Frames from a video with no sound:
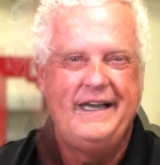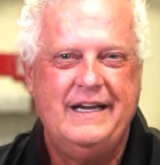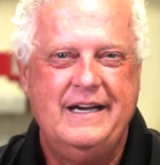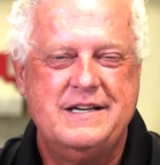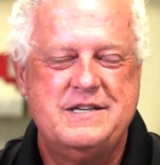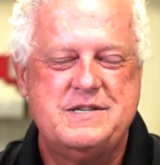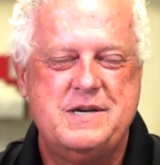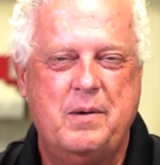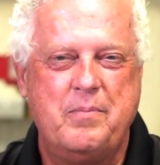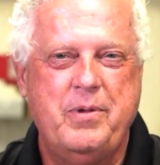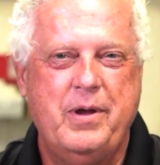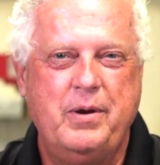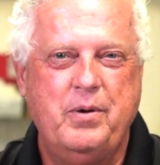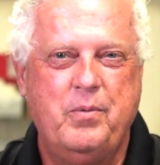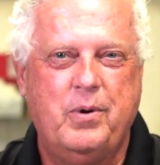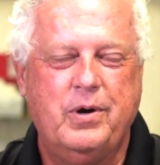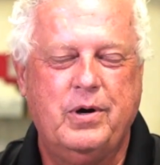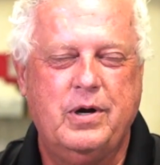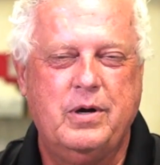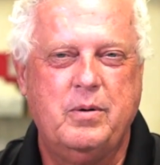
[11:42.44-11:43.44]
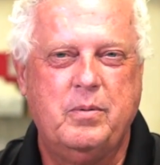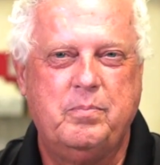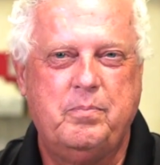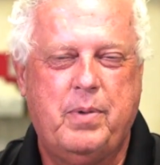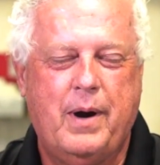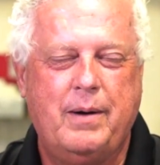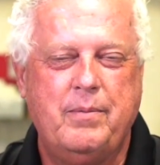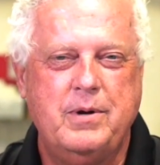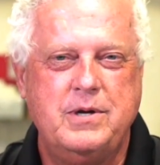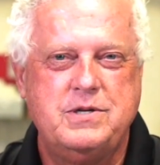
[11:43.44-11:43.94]
It's something we're going to
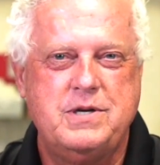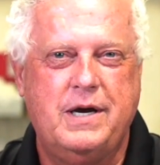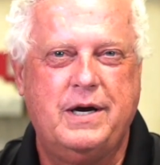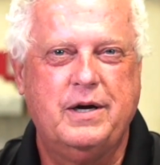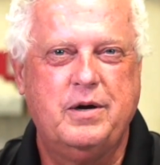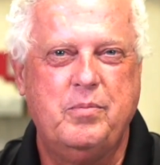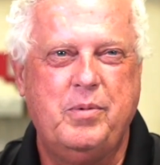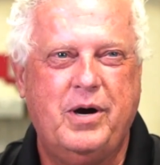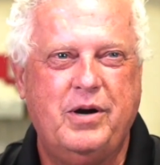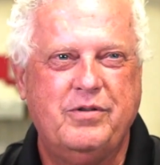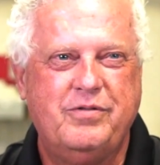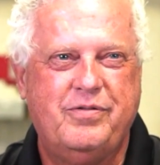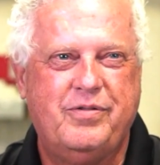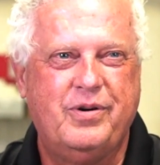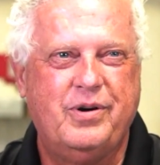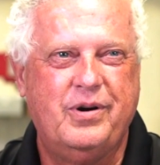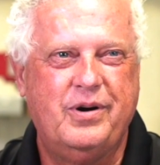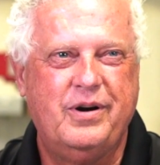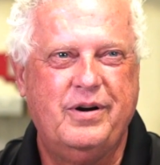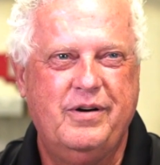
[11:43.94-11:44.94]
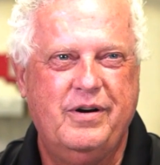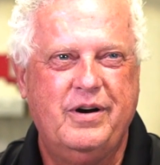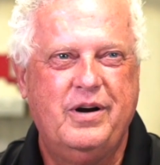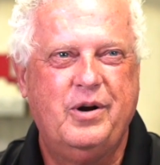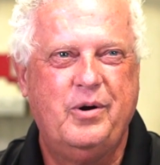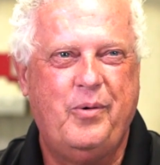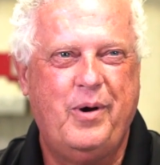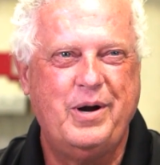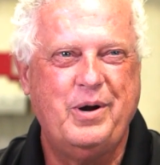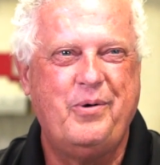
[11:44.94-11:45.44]
probably talk about for
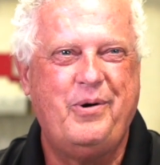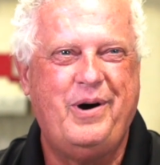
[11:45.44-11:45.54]
quite a